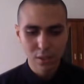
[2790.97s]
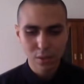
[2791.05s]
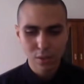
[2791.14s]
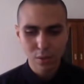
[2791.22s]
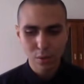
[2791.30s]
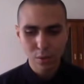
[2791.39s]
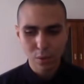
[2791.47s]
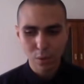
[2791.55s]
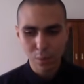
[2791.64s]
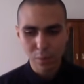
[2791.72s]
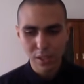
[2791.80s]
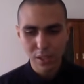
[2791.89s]
So
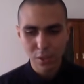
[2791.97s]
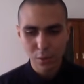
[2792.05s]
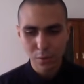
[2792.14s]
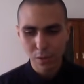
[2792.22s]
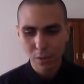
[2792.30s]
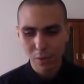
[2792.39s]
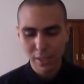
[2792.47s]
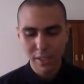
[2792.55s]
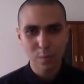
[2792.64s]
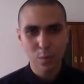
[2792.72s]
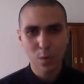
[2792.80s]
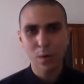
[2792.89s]
hopefully we
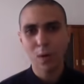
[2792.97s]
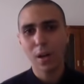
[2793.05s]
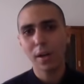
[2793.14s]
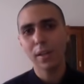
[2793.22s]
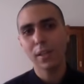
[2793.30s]
get more